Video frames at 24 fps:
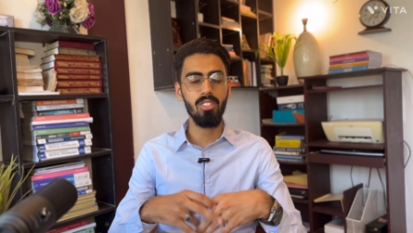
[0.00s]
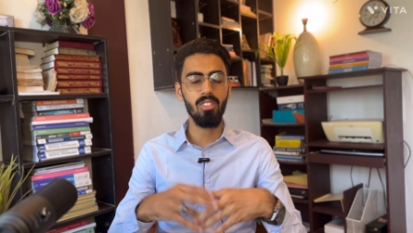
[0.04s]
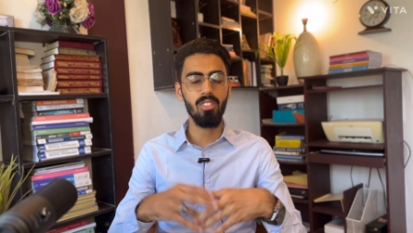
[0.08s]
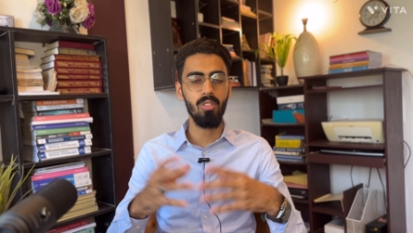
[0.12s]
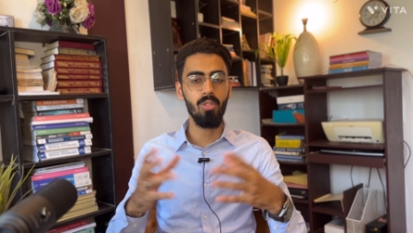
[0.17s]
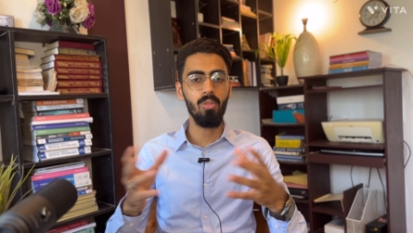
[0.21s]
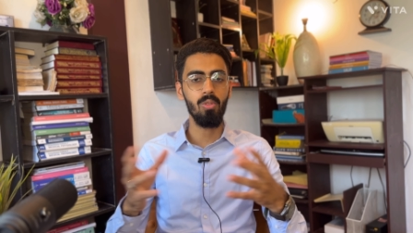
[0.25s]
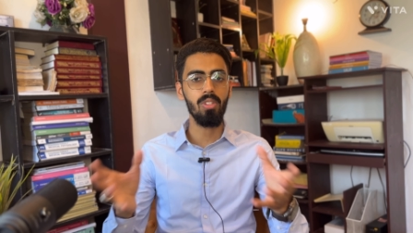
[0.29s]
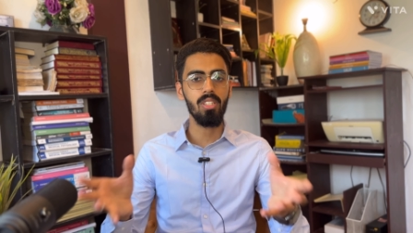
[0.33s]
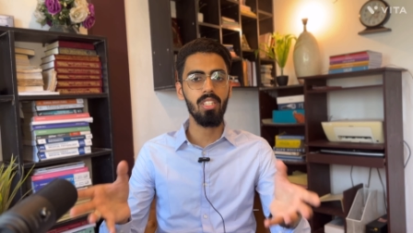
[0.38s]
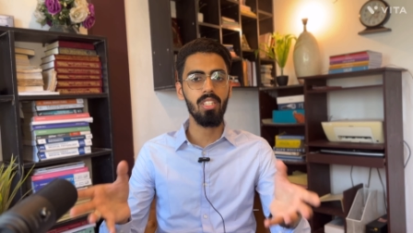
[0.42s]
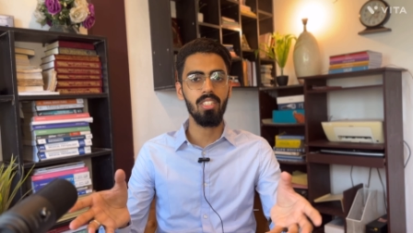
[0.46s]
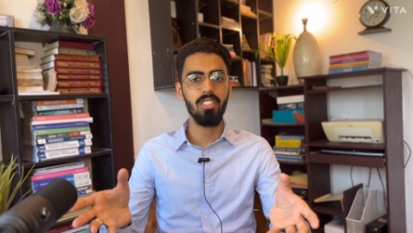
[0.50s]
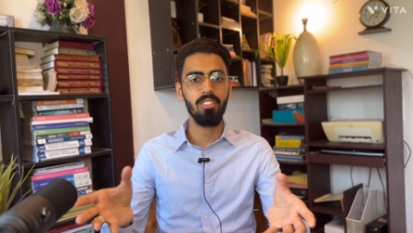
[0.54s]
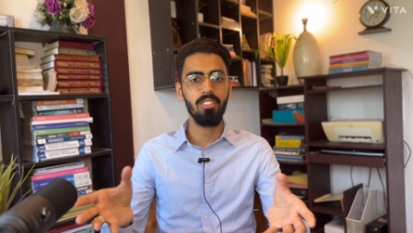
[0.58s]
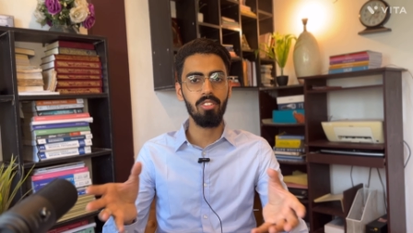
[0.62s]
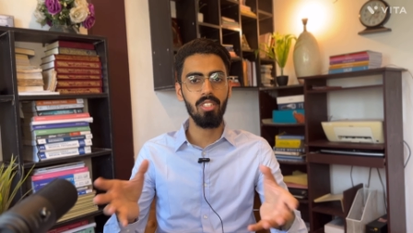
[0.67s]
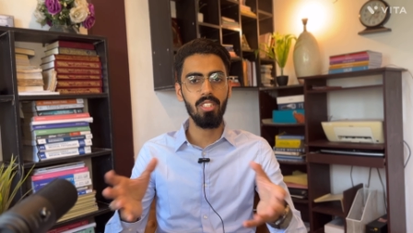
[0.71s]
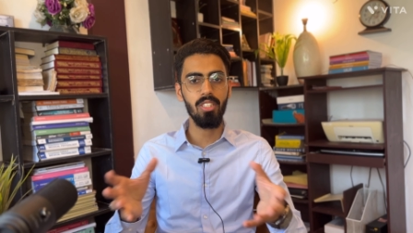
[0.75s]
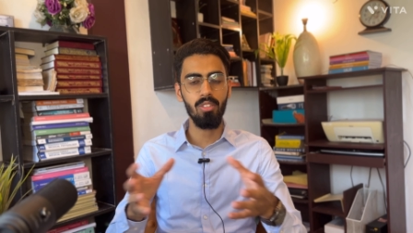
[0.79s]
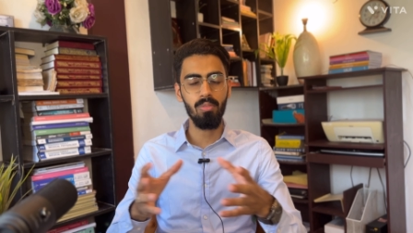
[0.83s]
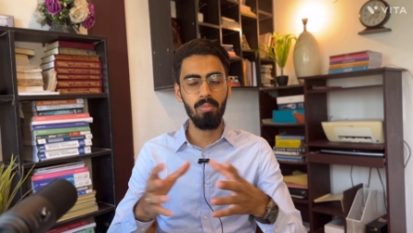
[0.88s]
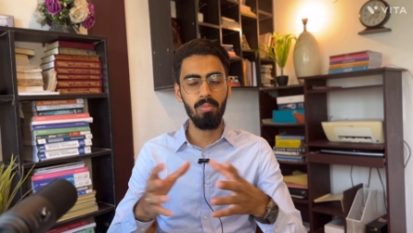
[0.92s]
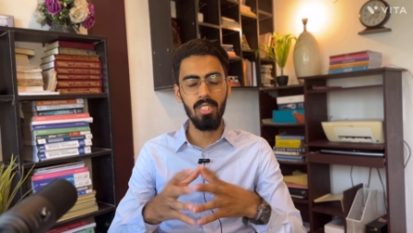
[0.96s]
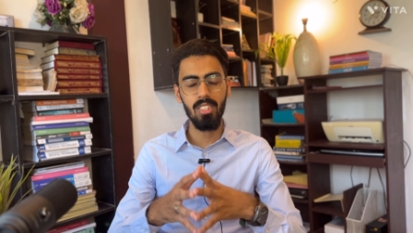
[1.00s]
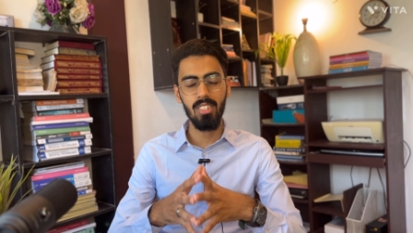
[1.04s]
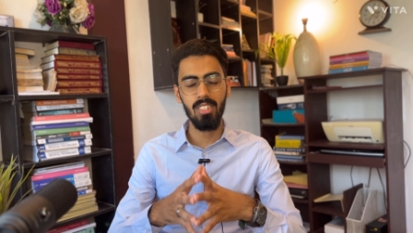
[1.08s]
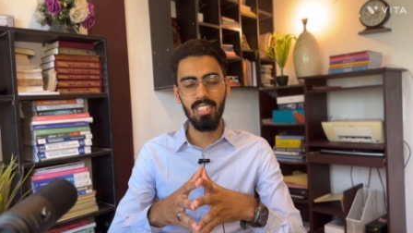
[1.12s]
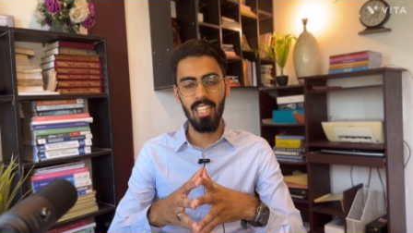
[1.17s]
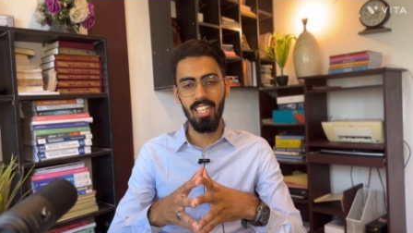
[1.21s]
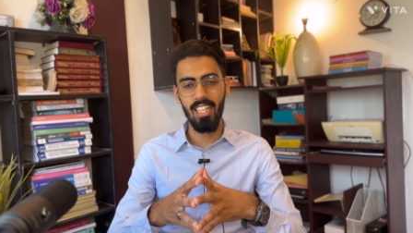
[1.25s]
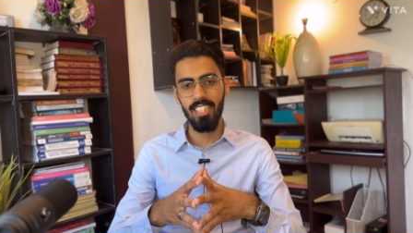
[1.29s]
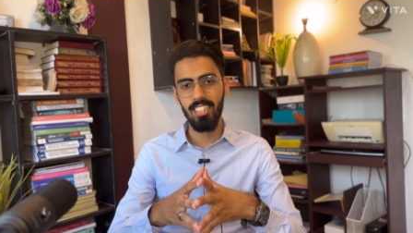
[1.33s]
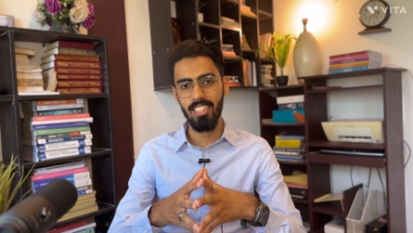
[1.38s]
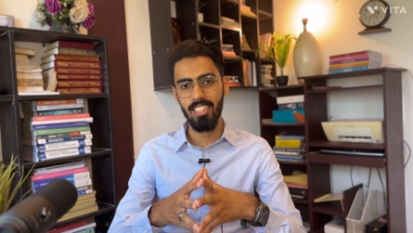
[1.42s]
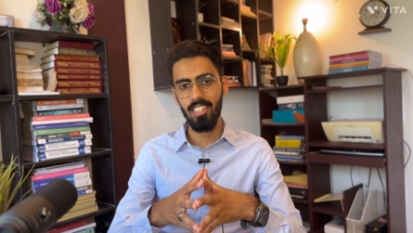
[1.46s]
the whole country to be
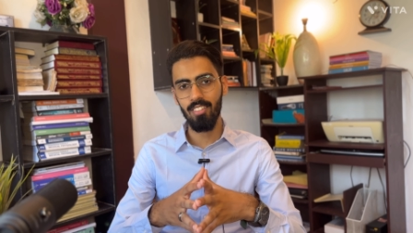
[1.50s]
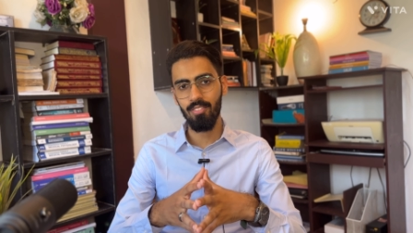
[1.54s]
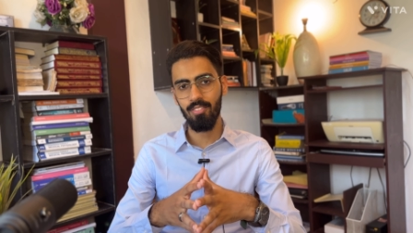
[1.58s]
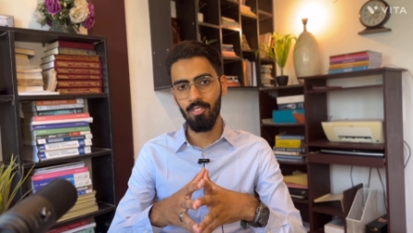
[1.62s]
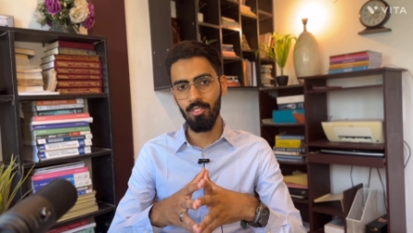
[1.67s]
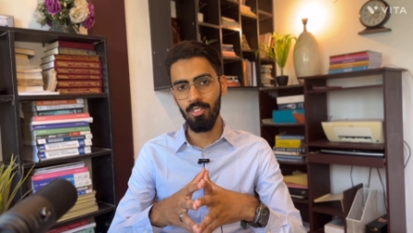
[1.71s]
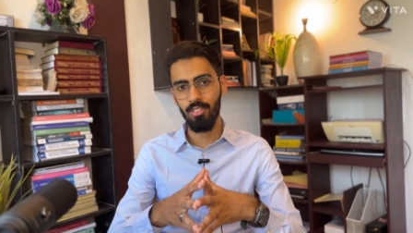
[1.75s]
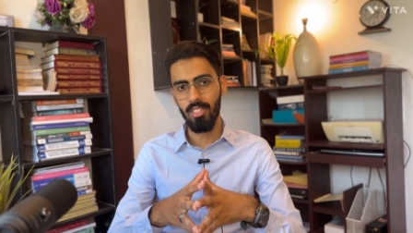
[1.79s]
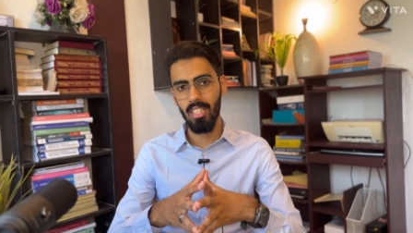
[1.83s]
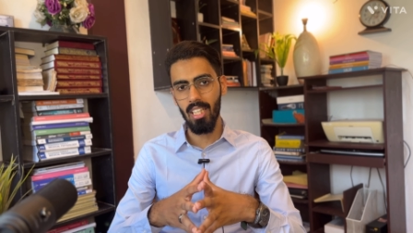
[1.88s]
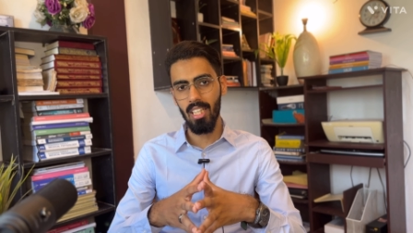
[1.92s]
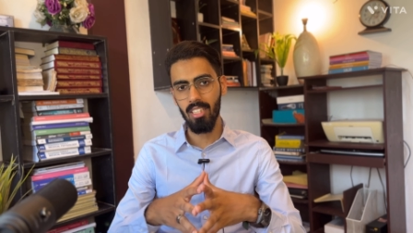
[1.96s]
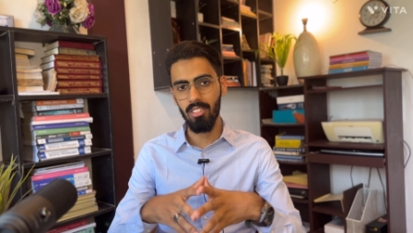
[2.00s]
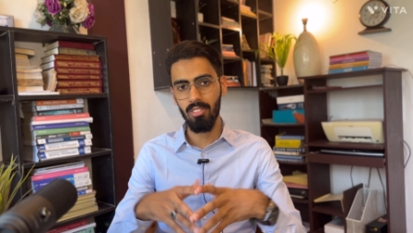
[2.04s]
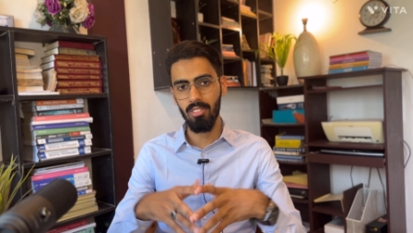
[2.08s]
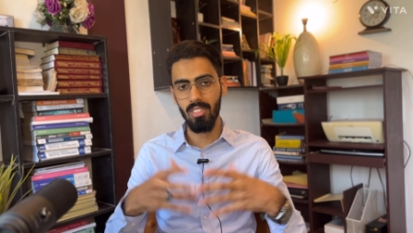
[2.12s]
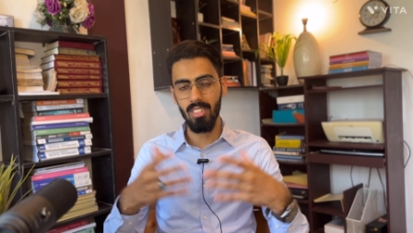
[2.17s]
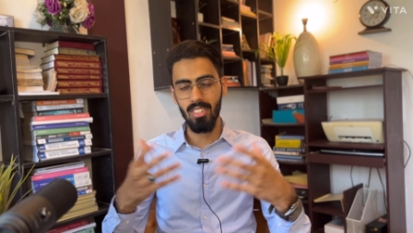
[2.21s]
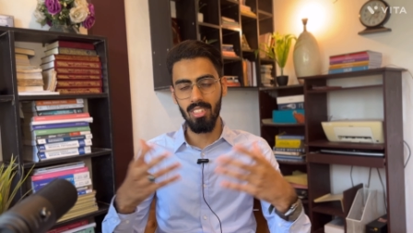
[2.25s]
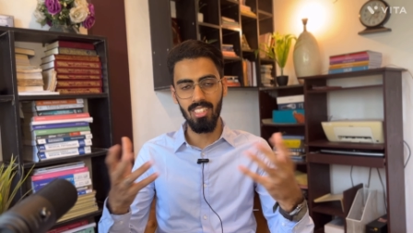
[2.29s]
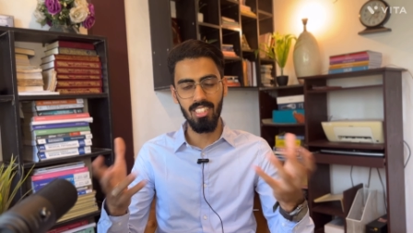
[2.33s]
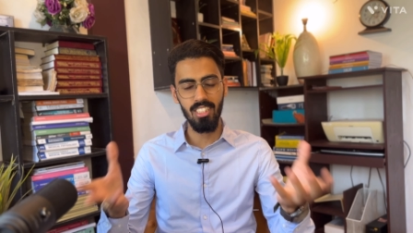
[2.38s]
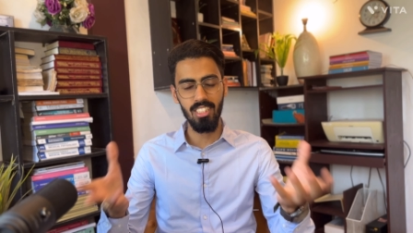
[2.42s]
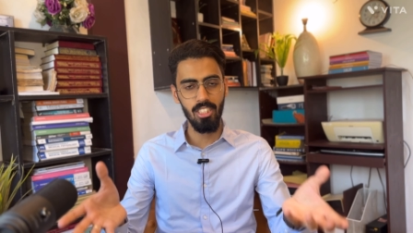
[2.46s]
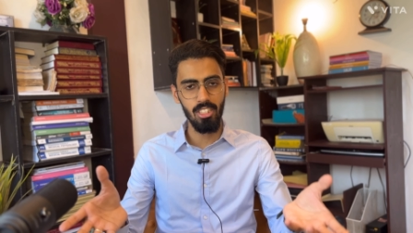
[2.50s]
selected for that research